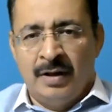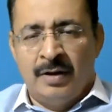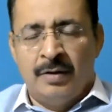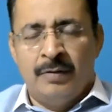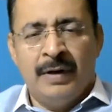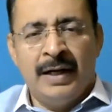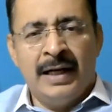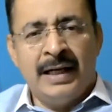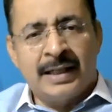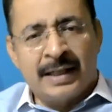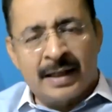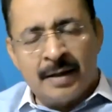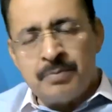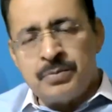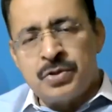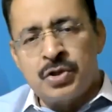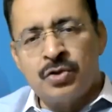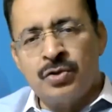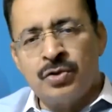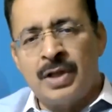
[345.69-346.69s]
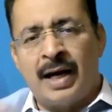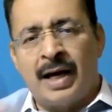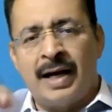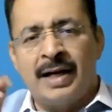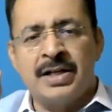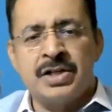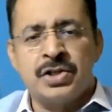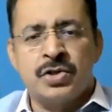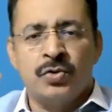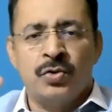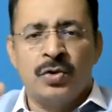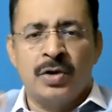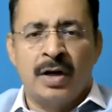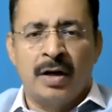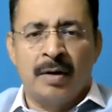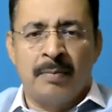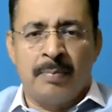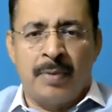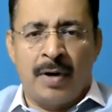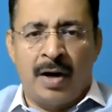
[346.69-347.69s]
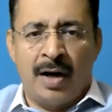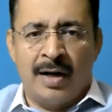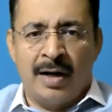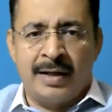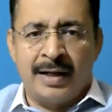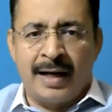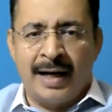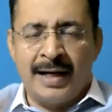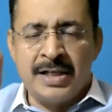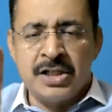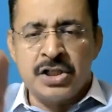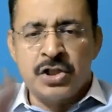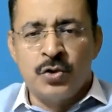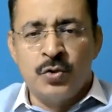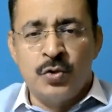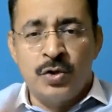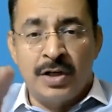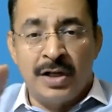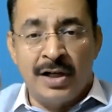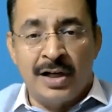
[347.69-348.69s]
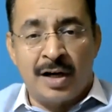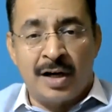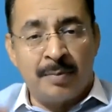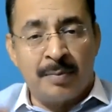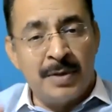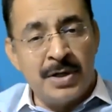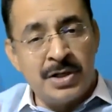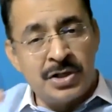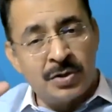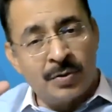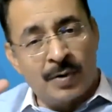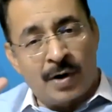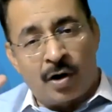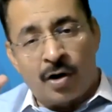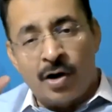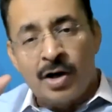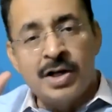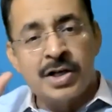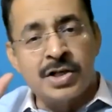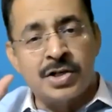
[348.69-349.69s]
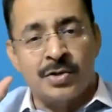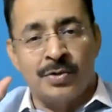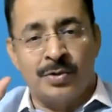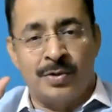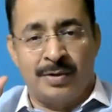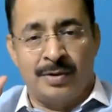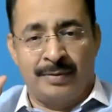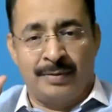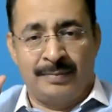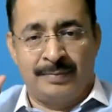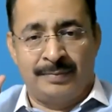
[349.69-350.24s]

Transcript: When it comes to the attitudinal part, attitude determines your altitude.